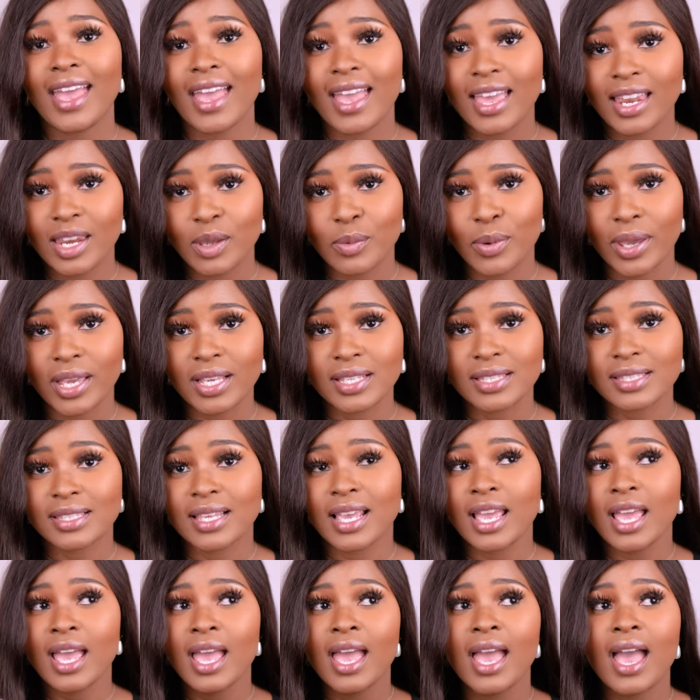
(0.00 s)
Anyways,
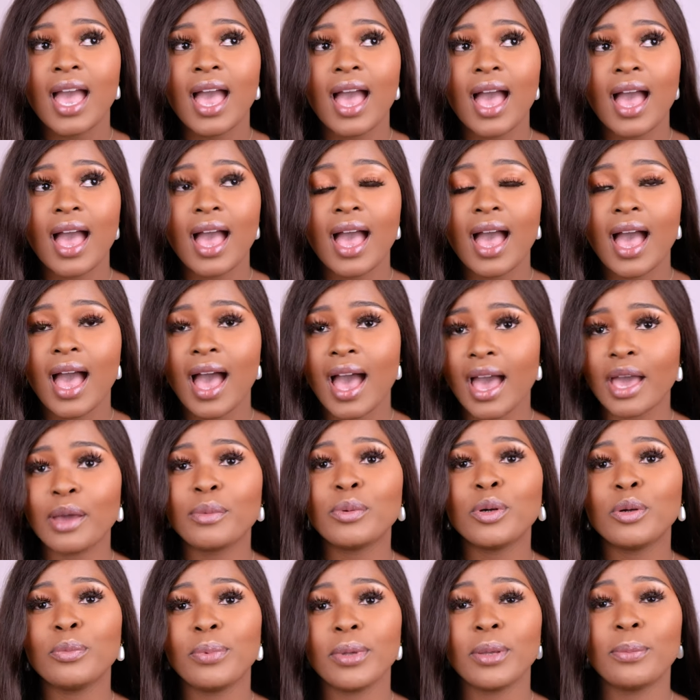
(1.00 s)
I
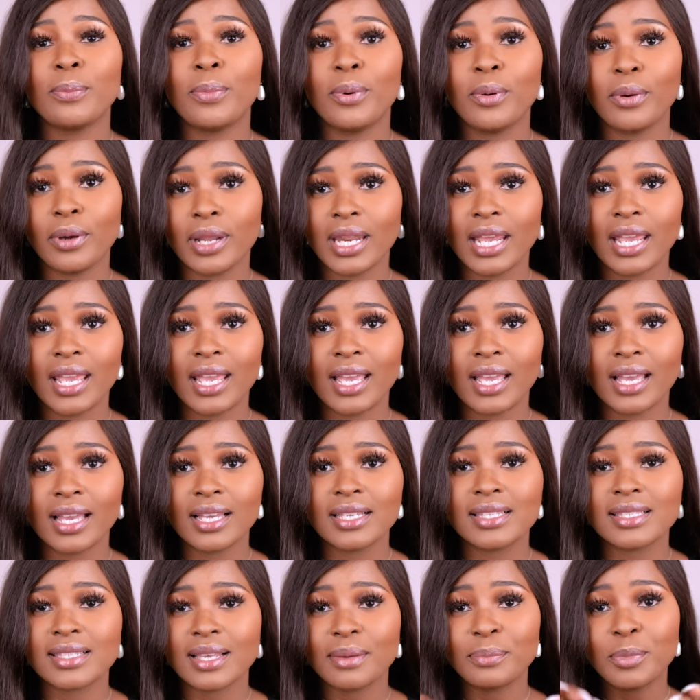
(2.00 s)
will be
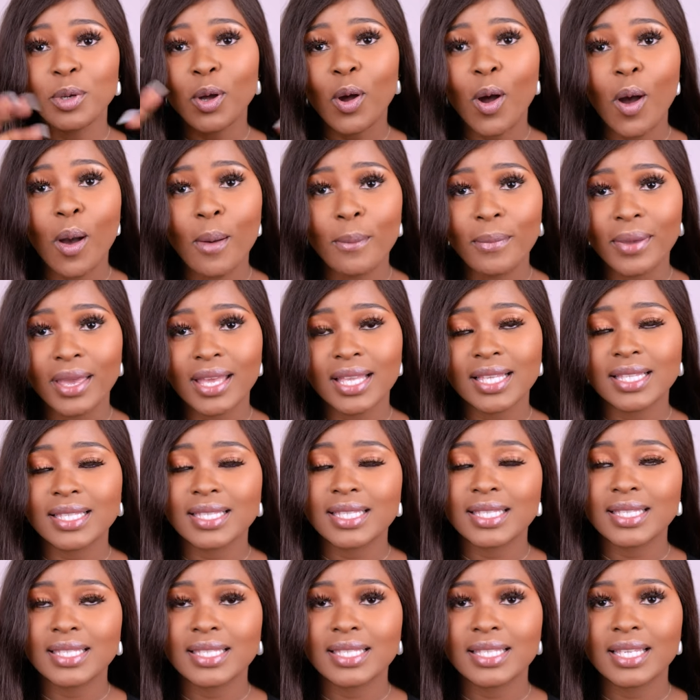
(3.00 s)
putting some
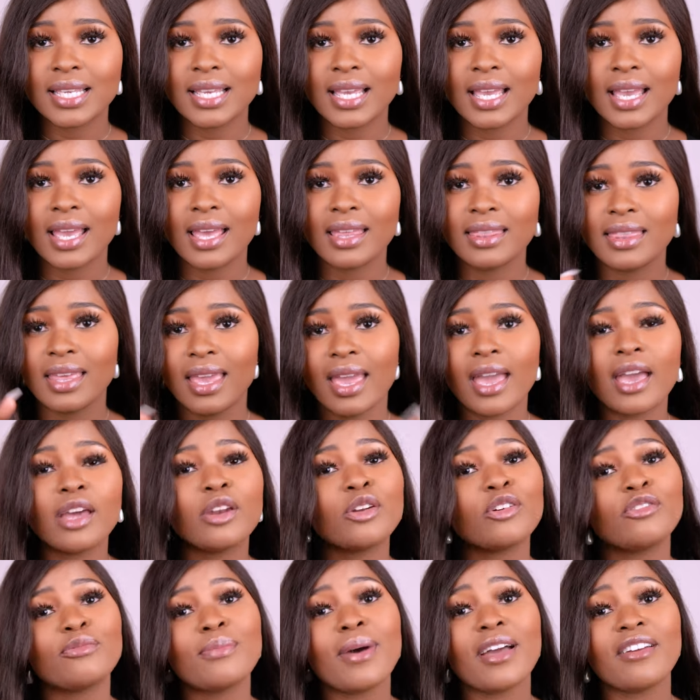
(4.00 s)
comments at the
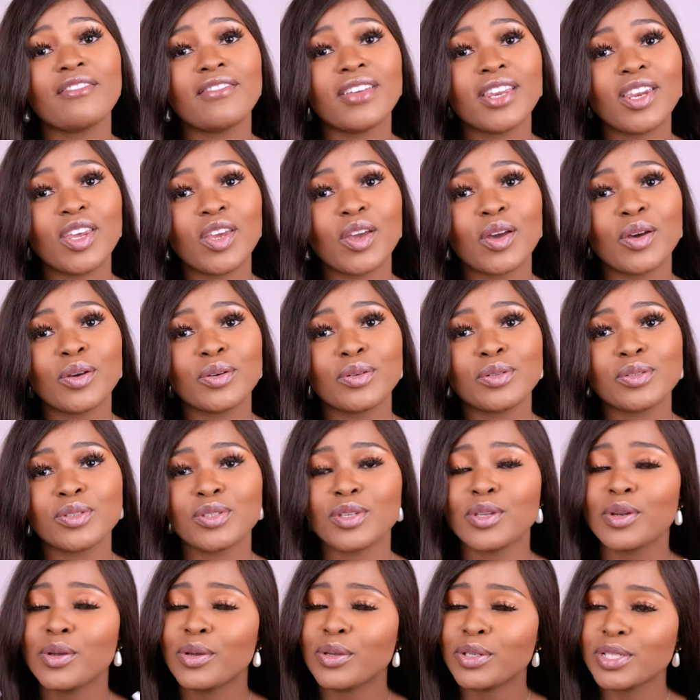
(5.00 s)
end of my videos,
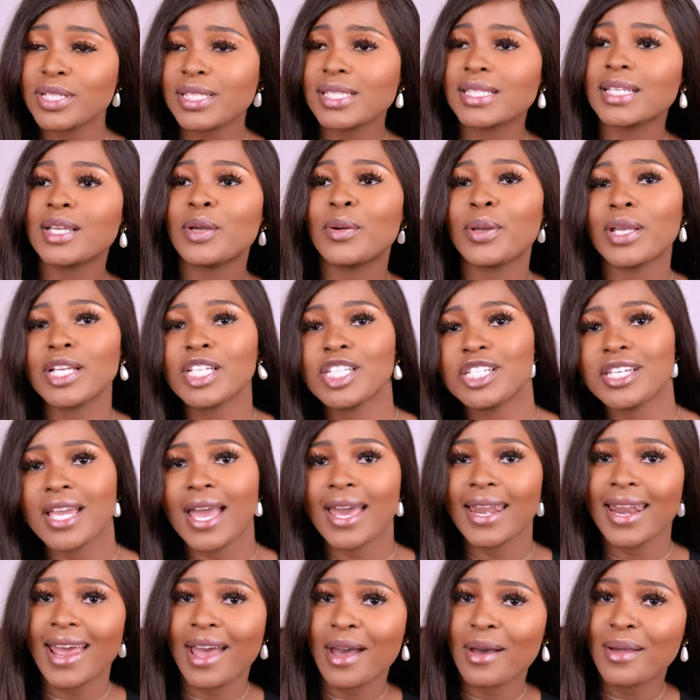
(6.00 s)
you know, just a quick
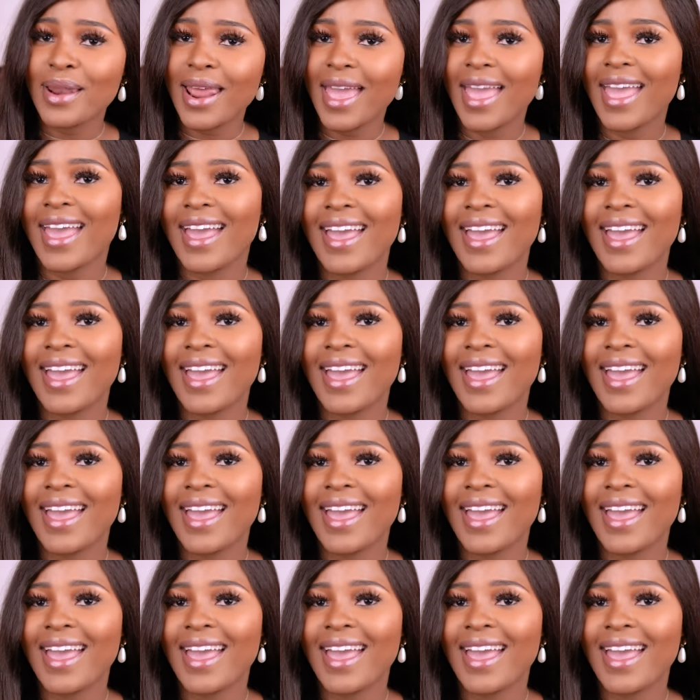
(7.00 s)
shout out.